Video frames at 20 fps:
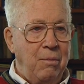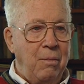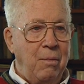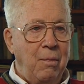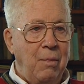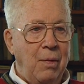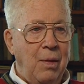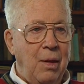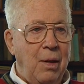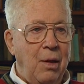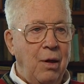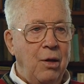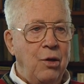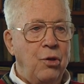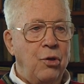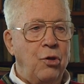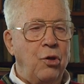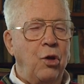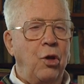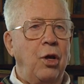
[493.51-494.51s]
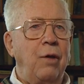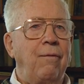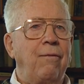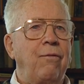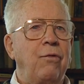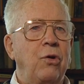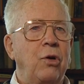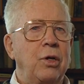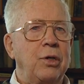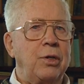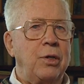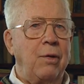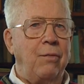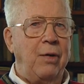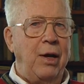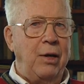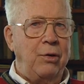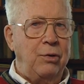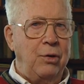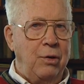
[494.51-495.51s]
31st. 31st of
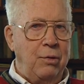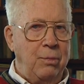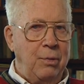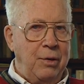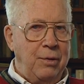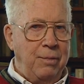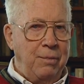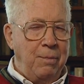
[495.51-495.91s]
October.